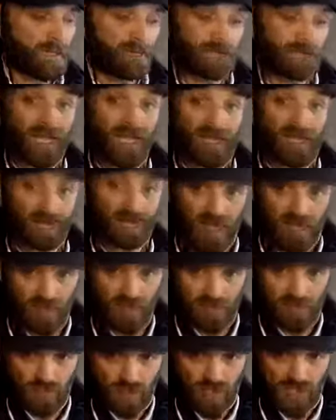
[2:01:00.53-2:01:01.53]
that
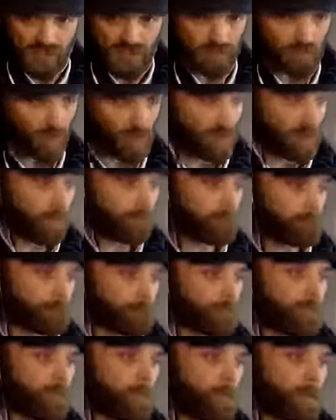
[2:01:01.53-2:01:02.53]
appears reasonable
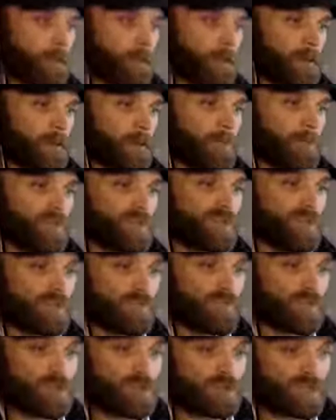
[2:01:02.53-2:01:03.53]
but
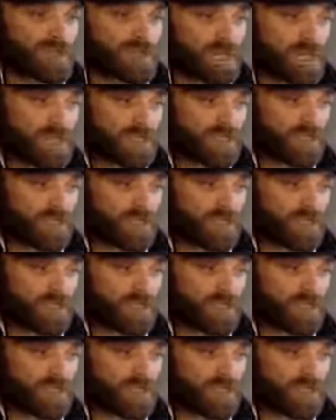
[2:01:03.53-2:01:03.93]
then when you start